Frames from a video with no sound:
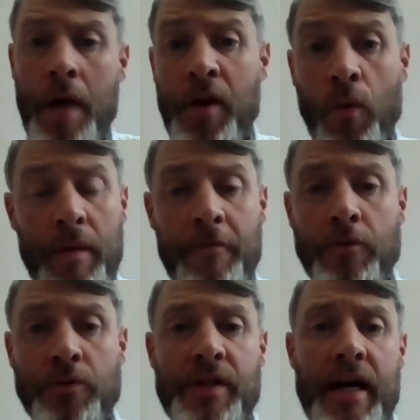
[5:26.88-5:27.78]
Yeah, I mean, a
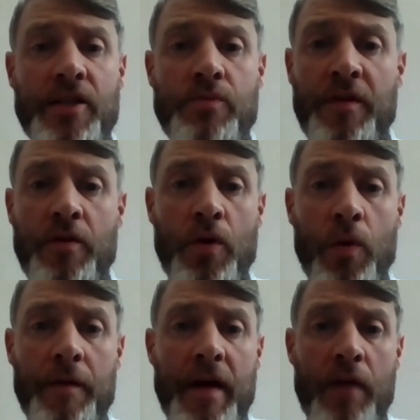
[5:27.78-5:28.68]
windfall tax, whether you
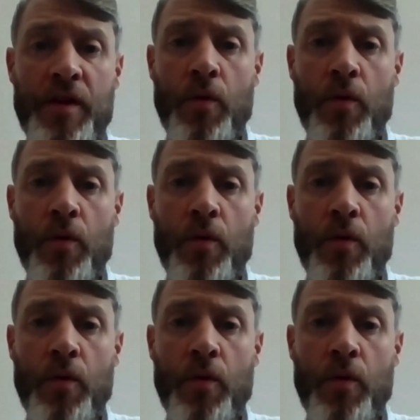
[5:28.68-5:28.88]
call it that,